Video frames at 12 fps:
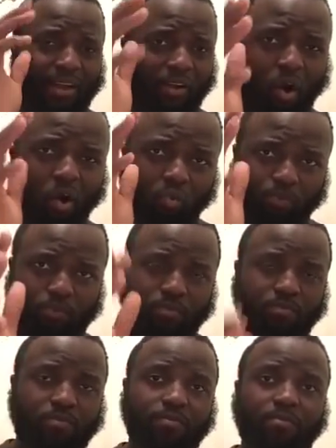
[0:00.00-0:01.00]
I hope
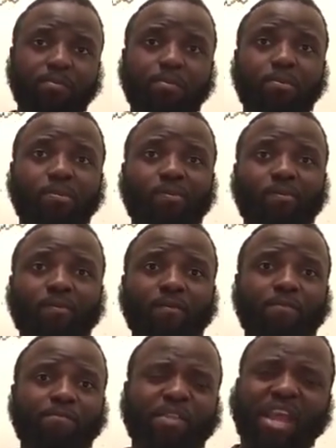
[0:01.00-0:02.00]

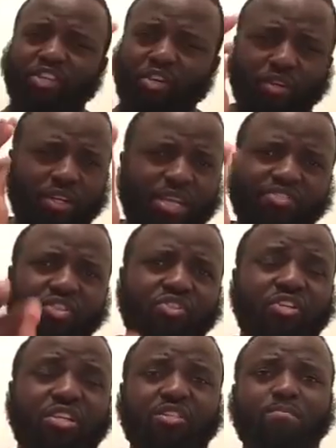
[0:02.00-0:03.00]
that you
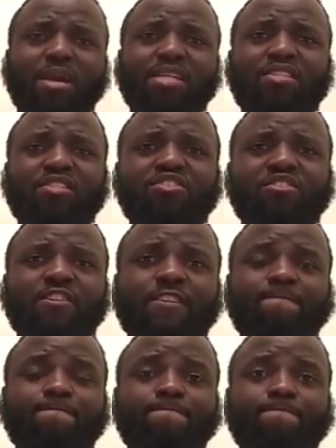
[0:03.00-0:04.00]
listen to this message.
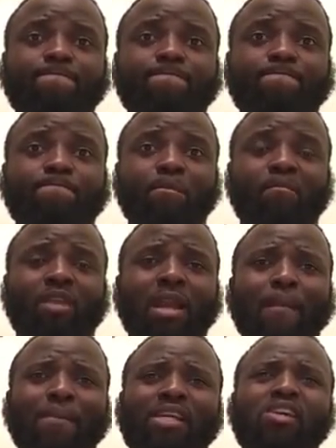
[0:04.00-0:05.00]

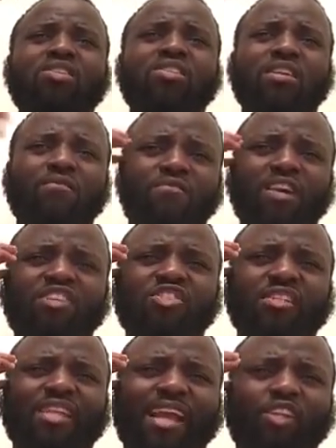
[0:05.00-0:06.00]
Because it's a
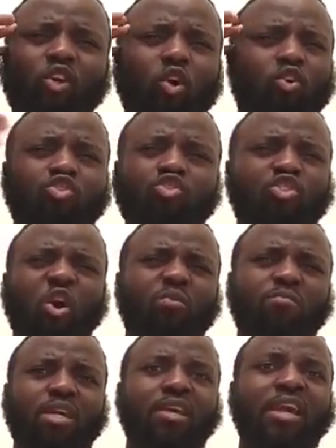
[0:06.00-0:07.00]
vision that the Lord
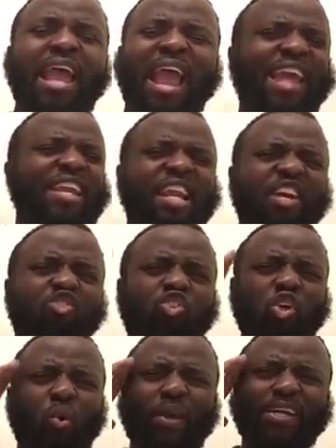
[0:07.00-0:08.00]
showed me. And then I
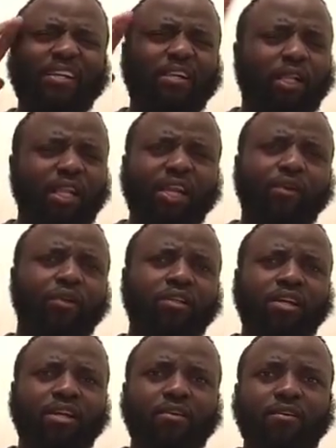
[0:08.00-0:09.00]
saw it
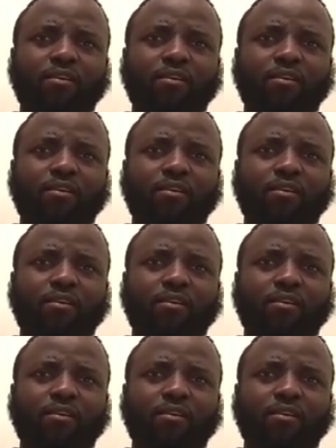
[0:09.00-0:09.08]
clearly.